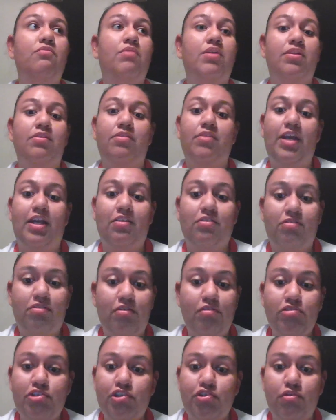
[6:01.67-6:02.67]
ones like
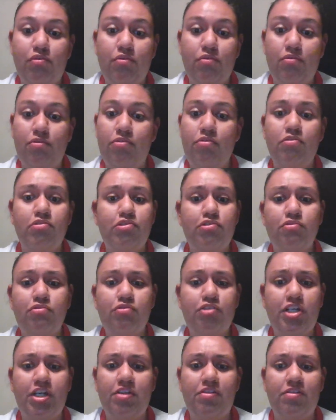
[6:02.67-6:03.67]
social
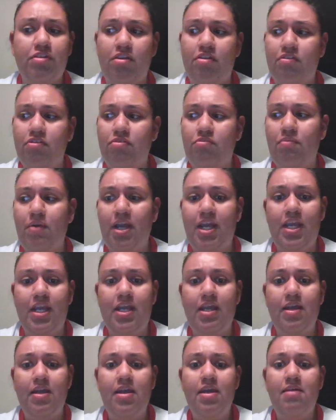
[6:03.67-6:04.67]
justice,
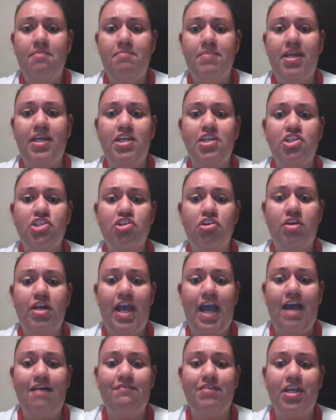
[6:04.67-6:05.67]
right? Making sure to
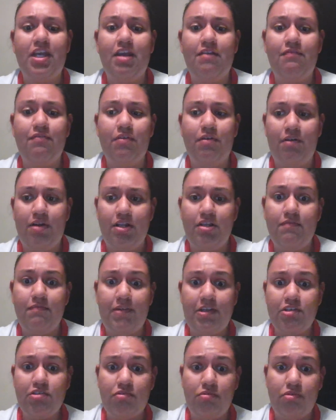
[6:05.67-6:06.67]
advocate for
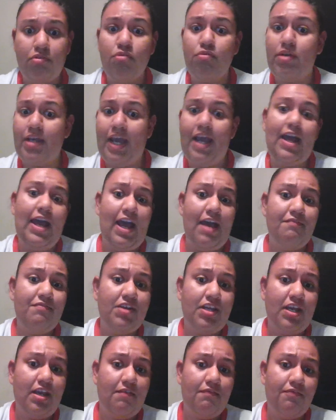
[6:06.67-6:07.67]
individuals who can't
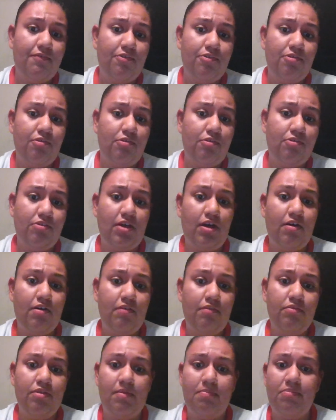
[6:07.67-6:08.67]
advocate for
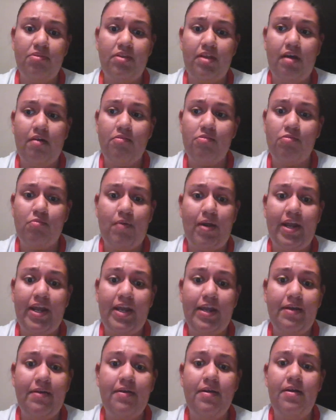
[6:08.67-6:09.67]
themselves,
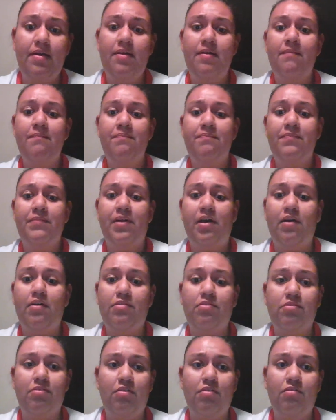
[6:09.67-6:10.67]
right?
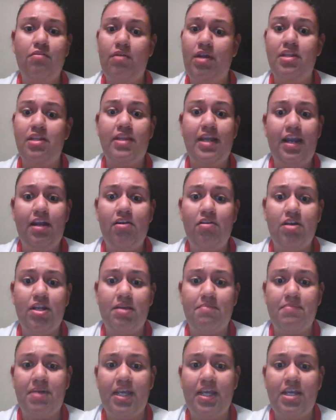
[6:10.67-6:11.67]
Also integrity,
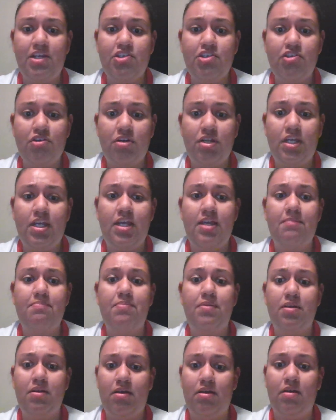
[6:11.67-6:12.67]
making sure to keep
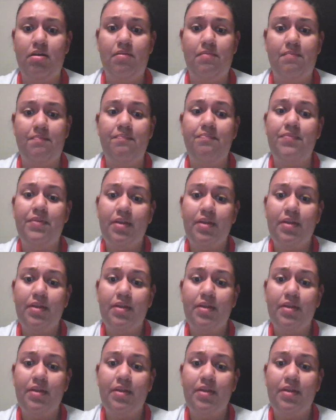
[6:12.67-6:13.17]
an